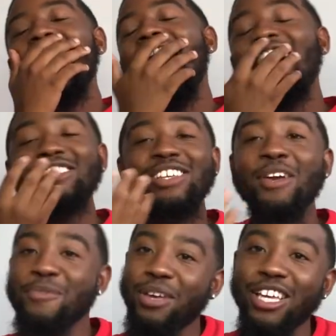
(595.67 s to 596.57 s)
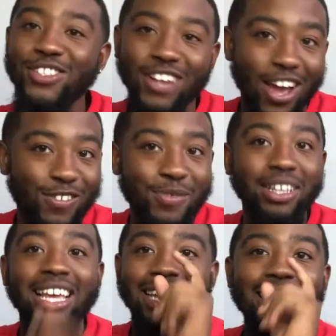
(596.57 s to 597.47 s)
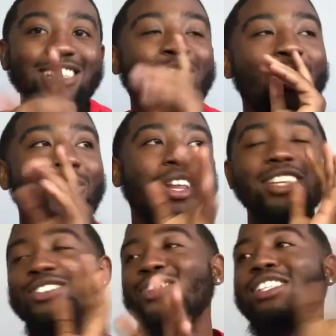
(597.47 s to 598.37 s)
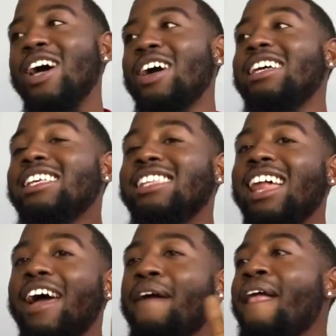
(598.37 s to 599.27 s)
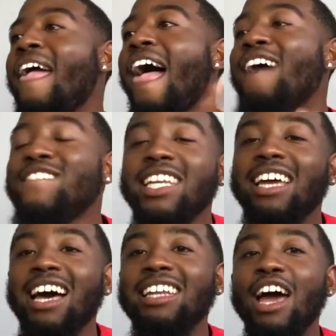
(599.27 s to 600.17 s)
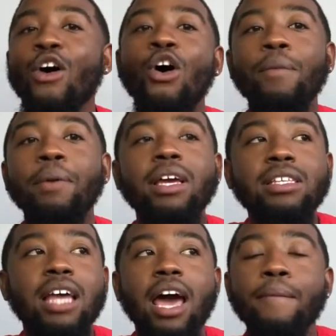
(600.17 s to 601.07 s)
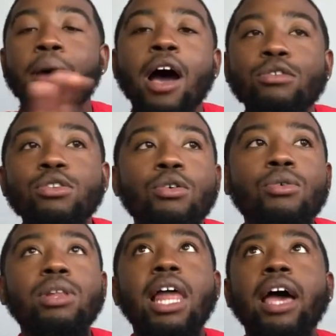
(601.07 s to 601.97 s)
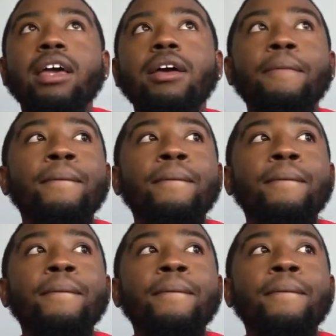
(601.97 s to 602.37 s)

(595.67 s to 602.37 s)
I used to get beatings forever, but that's like that's a whole nother story time. Cause like I really got like all the beatings. Like out of my household, like